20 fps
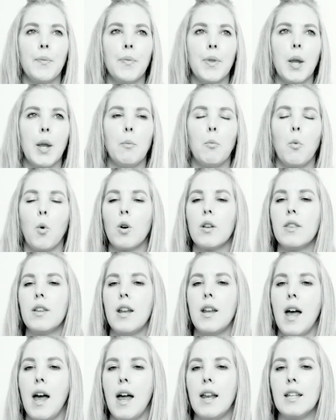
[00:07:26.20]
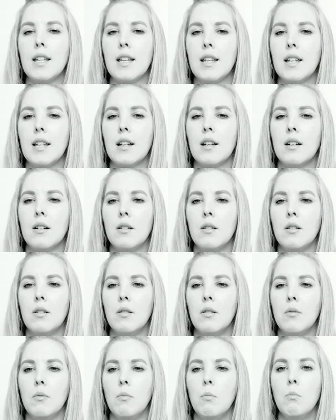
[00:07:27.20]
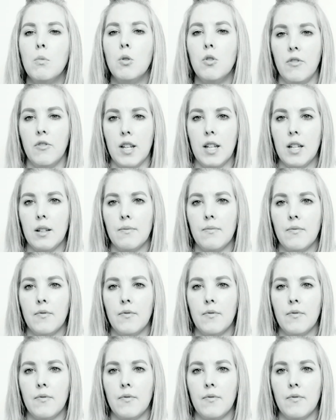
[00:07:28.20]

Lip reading: more than any movie